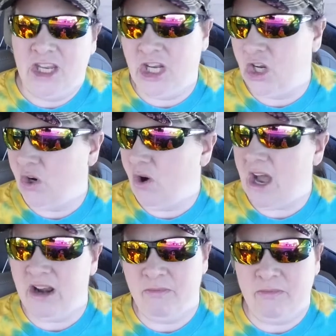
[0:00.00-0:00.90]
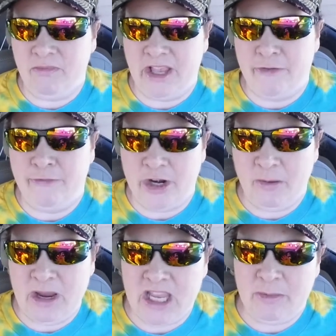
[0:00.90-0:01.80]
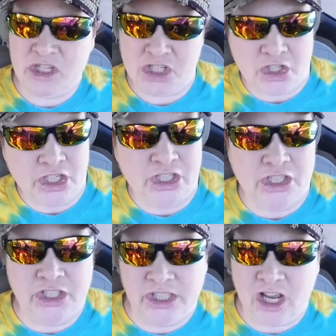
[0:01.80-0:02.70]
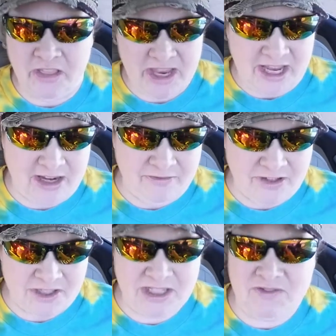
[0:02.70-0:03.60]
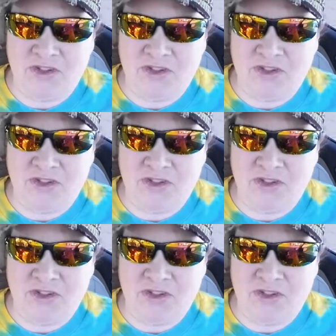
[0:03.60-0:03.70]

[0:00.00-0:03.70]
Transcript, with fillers: you know, how to like fire making material and all that kind of fun stuff.